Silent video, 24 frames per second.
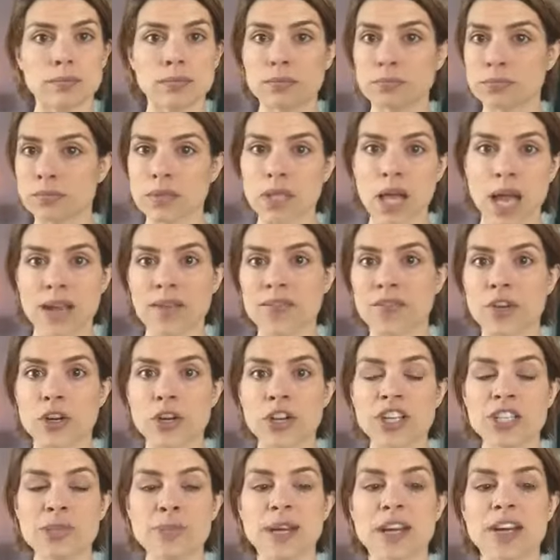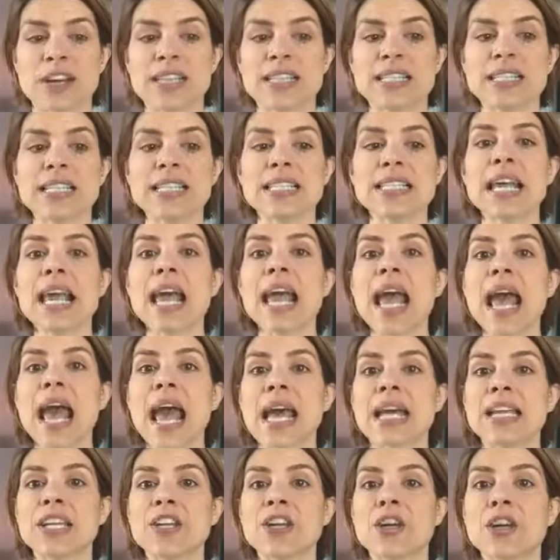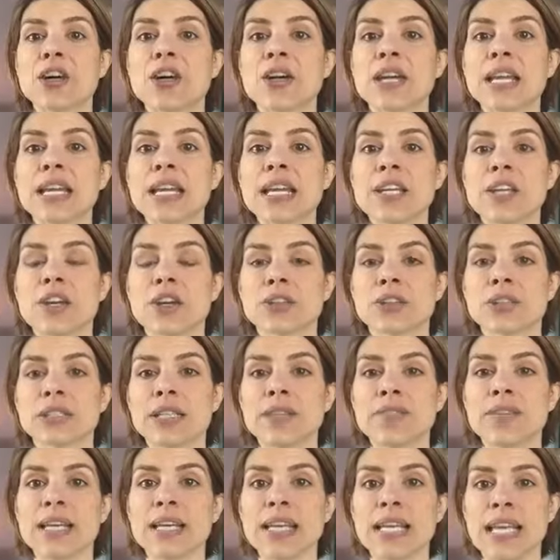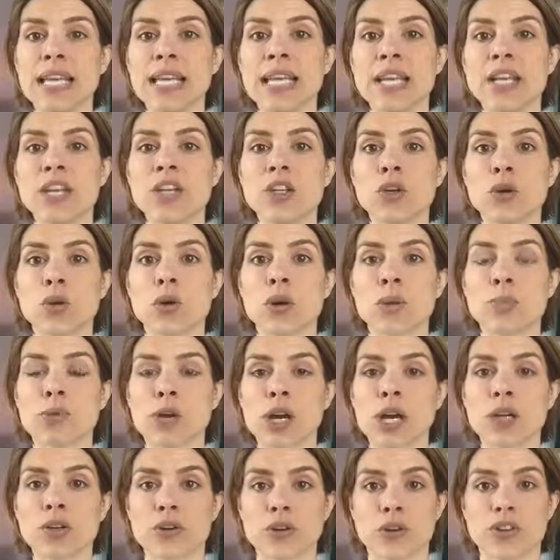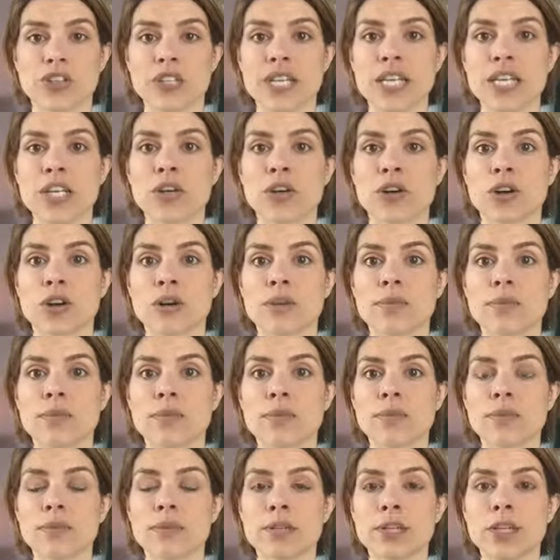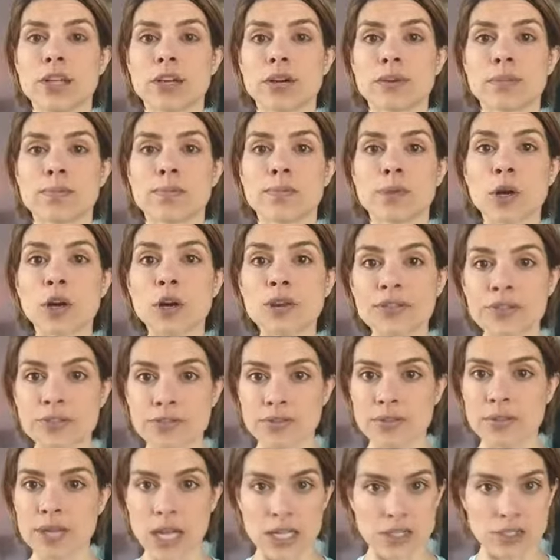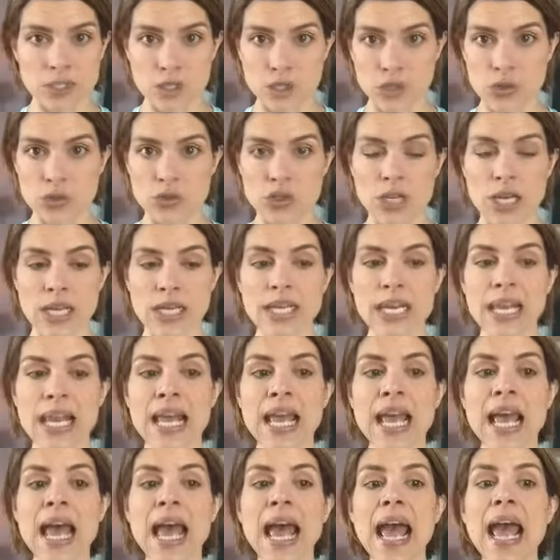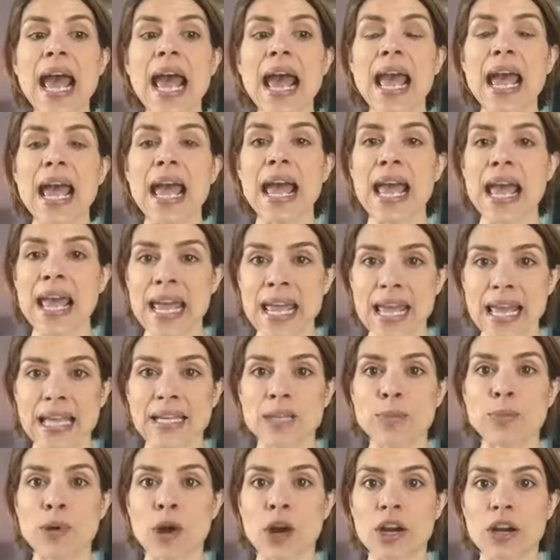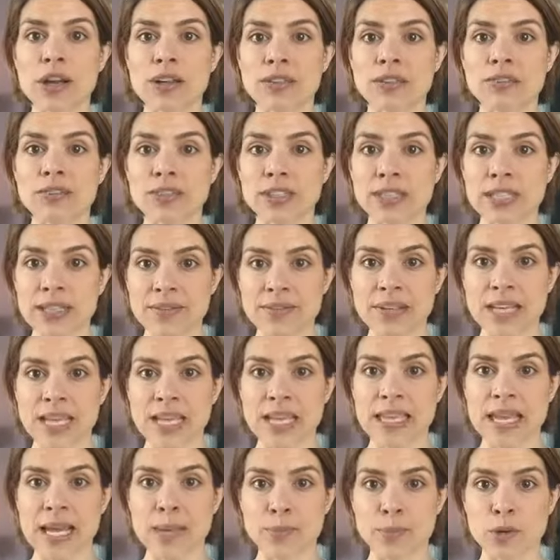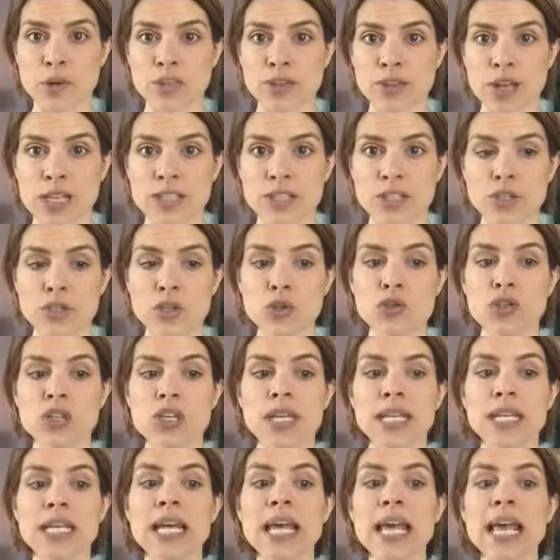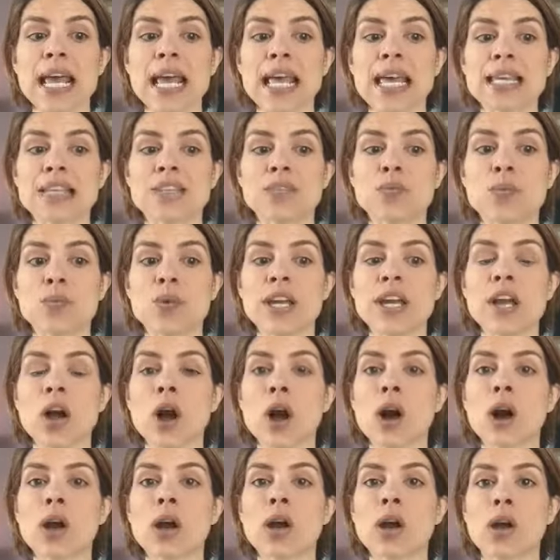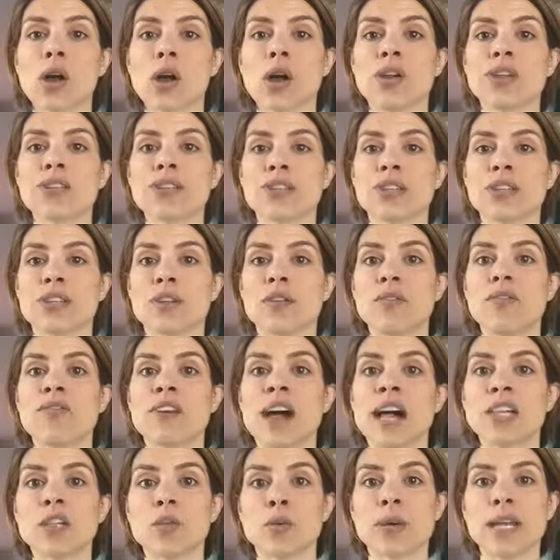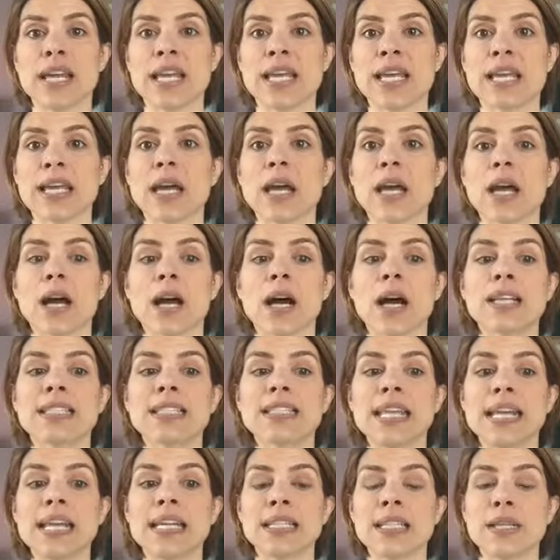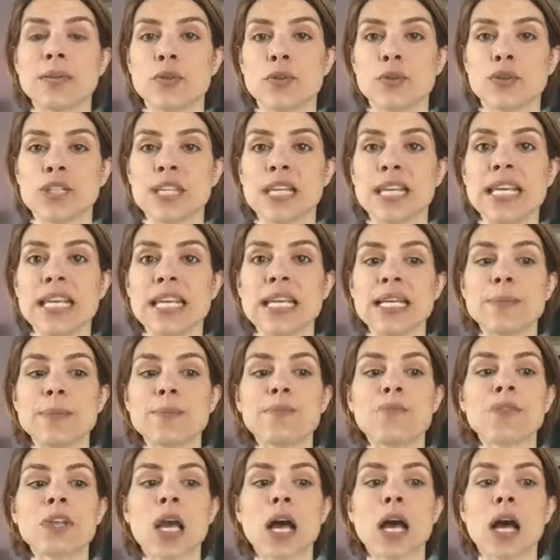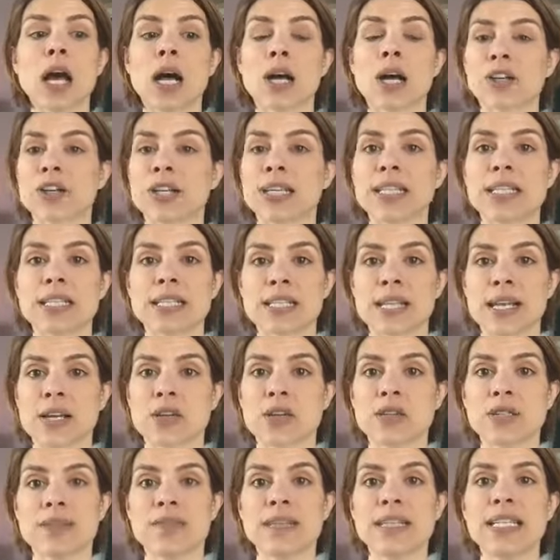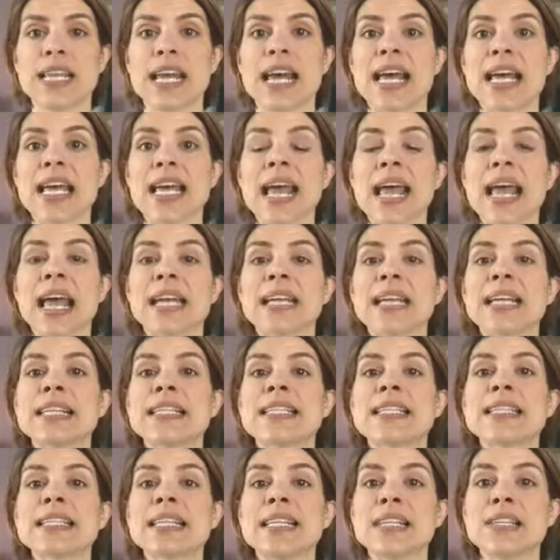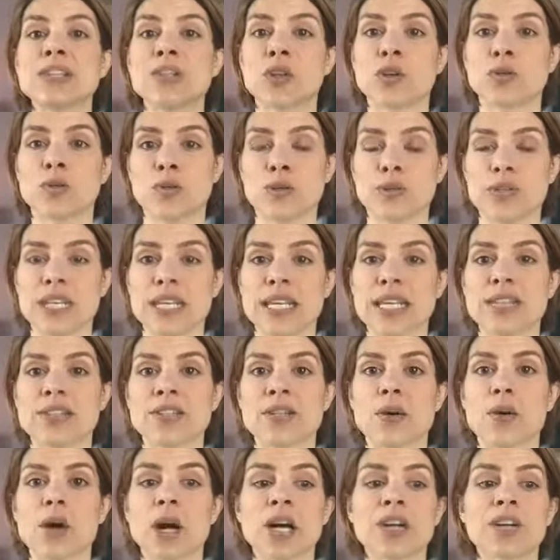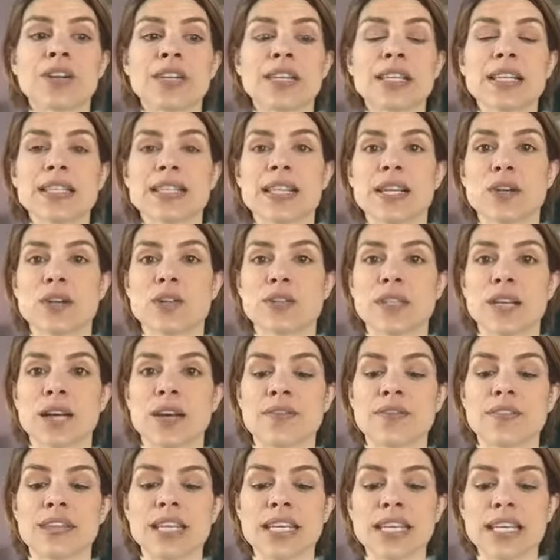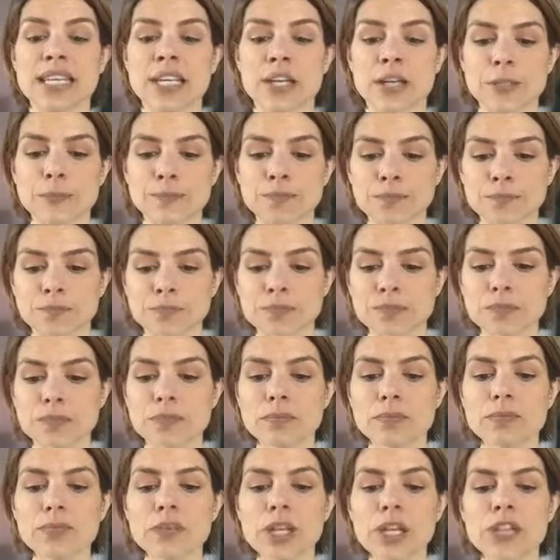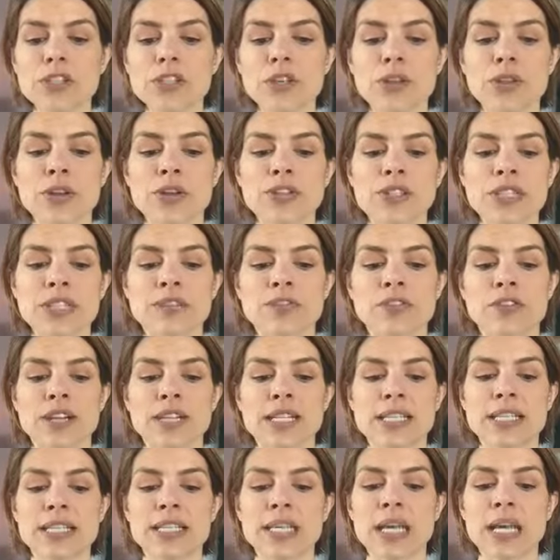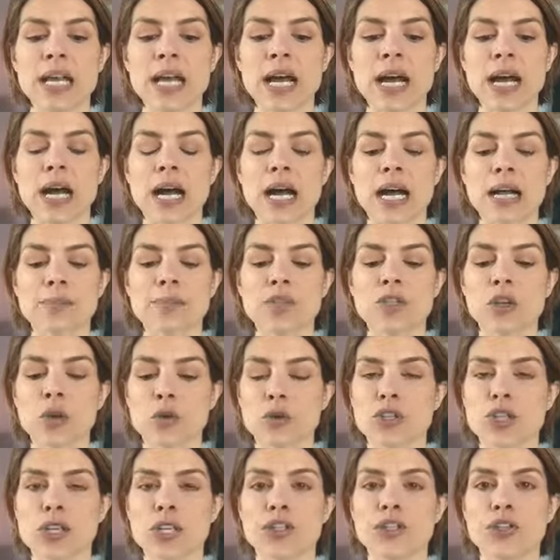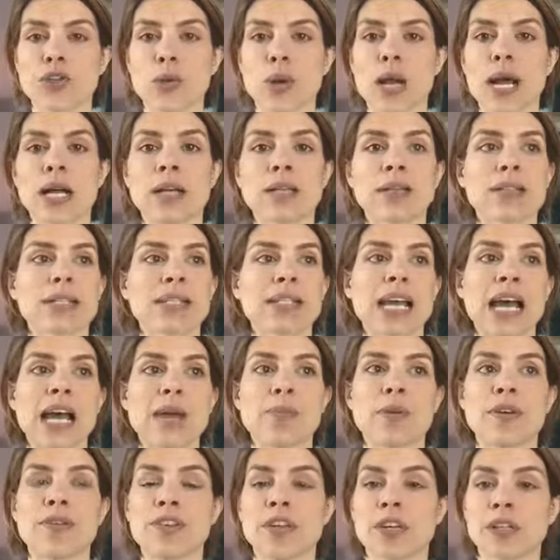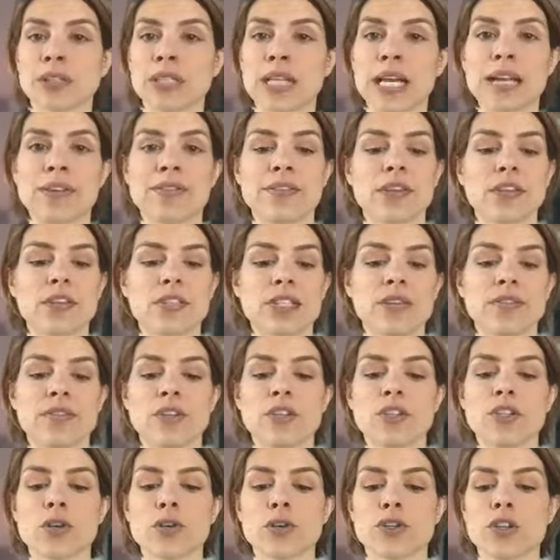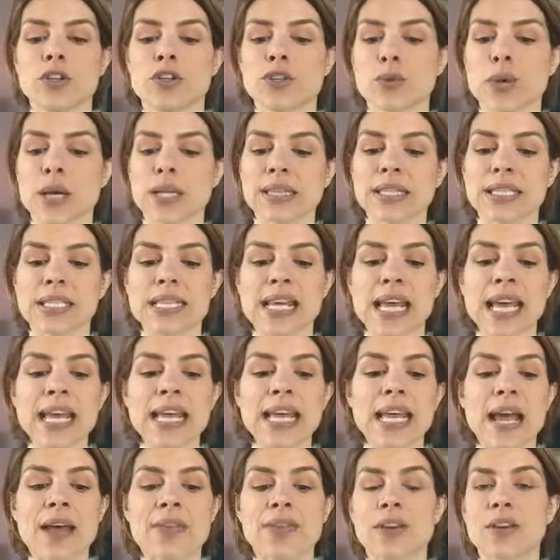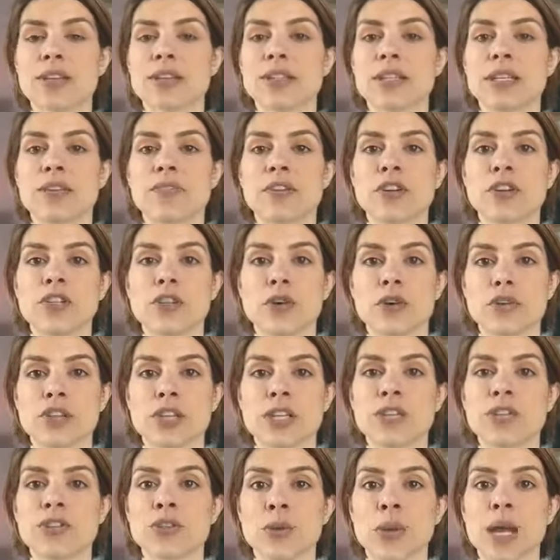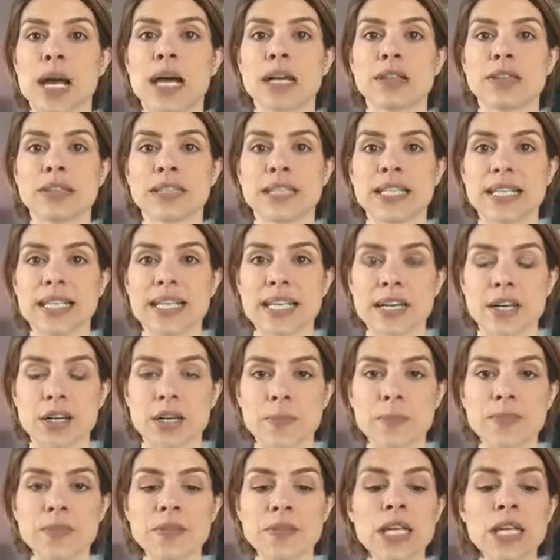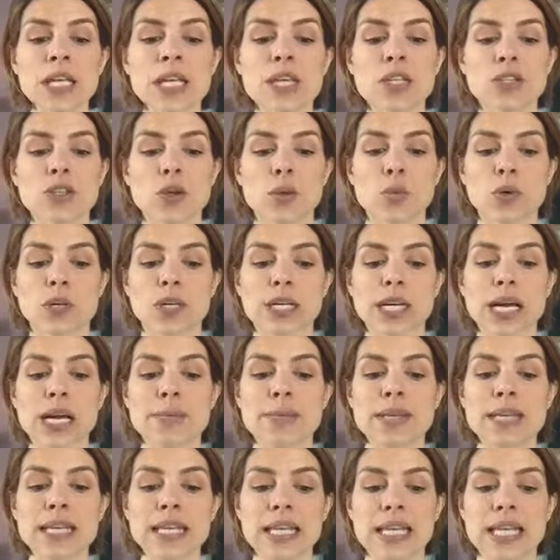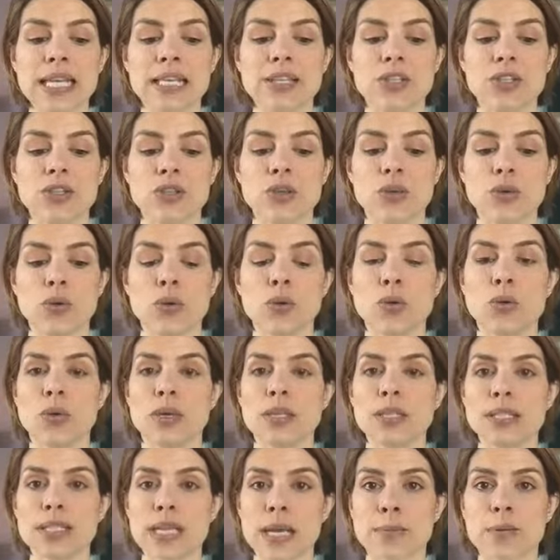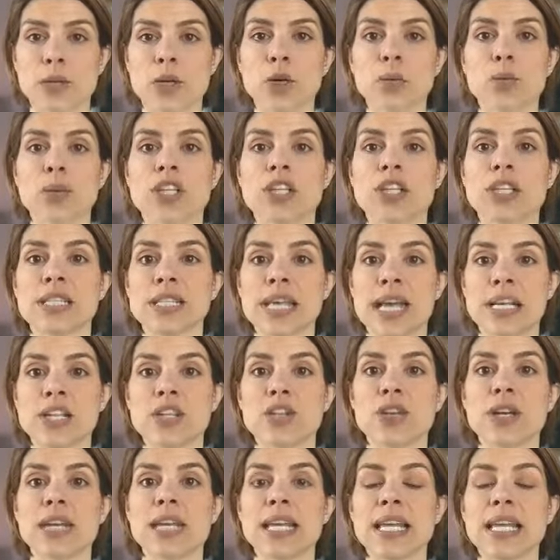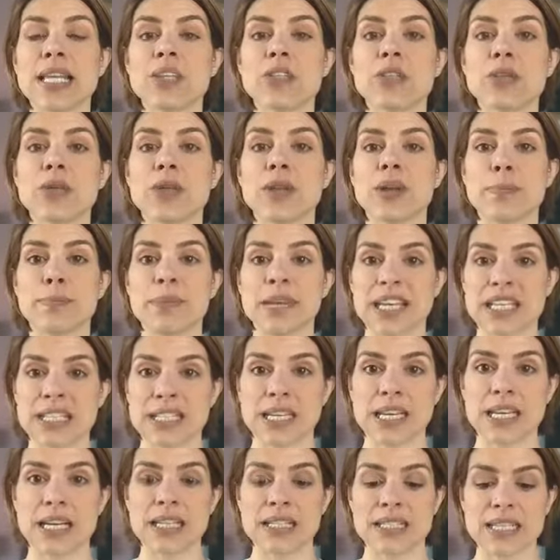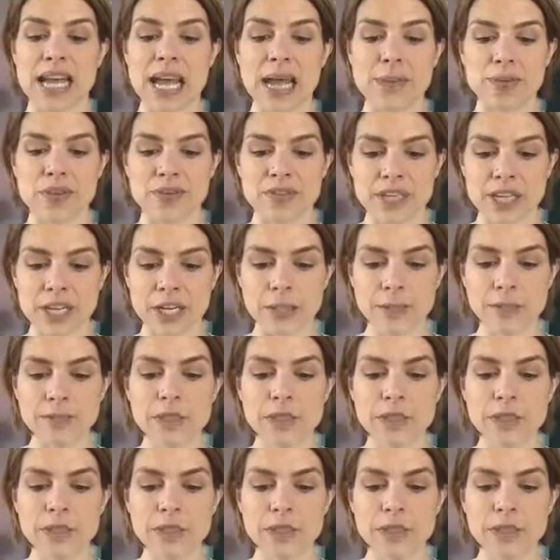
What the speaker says: life or your experiences, and you're living in your Prakruti, your birth constitution. And part of living in that birth constitution is we are all still following a daily routine, honoring the cycles of the day, and a seasonal routine, so honoring the cycles of the year. So there's different doshas throughout the time of your life. There's different doshas throughout the day, and there's different doshas throughout the year. So we're coming into summer, which is entering into the Pitta time of year.